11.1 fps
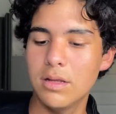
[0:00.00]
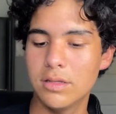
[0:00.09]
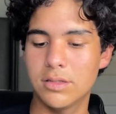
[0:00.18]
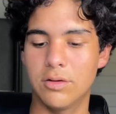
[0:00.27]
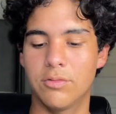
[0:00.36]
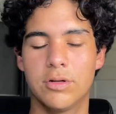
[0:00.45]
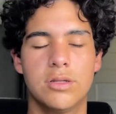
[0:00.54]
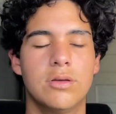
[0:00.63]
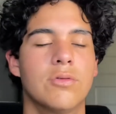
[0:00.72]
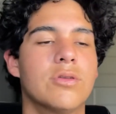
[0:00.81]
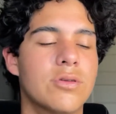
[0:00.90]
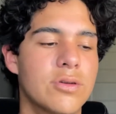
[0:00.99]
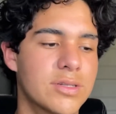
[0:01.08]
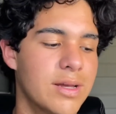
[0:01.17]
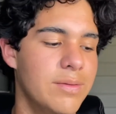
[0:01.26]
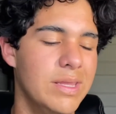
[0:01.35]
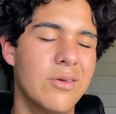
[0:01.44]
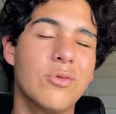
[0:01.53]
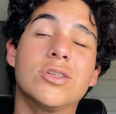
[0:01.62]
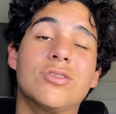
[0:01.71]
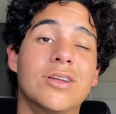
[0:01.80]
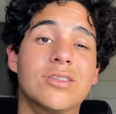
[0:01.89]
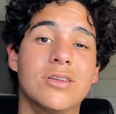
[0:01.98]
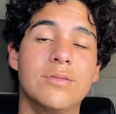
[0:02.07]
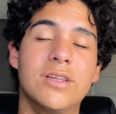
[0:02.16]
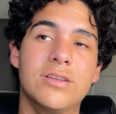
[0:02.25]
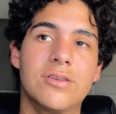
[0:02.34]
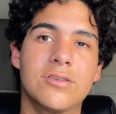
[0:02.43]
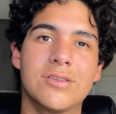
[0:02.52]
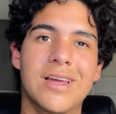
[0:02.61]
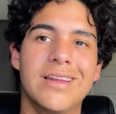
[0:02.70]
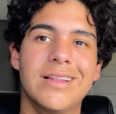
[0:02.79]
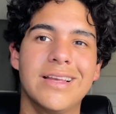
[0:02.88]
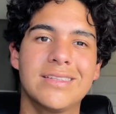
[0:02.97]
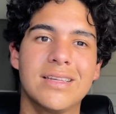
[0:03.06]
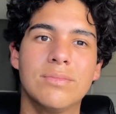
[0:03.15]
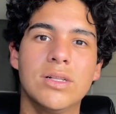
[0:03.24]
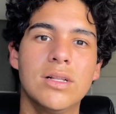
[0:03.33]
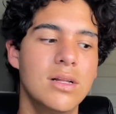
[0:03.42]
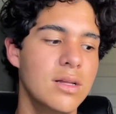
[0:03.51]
So the word order is, the word structure, the sentence structure is kind of like simple.